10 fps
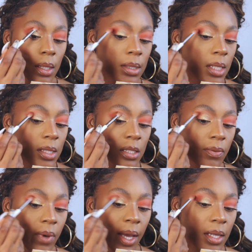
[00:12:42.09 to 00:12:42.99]

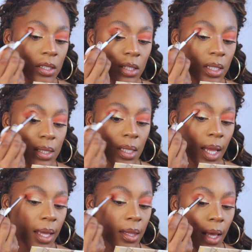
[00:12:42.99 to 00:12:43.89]
intensify it just
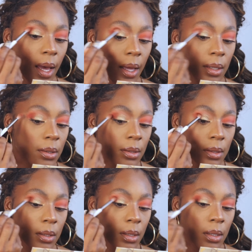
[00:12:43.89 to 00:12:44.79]
like that.
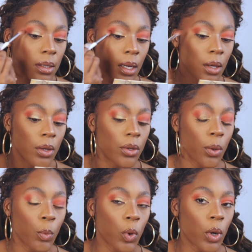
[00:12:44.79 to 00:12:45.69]

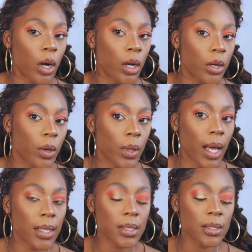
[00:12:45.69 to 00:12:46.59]
No more, no
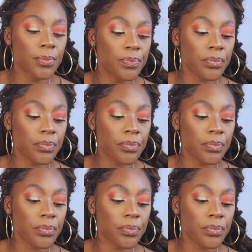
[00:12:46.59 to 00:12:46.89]
less.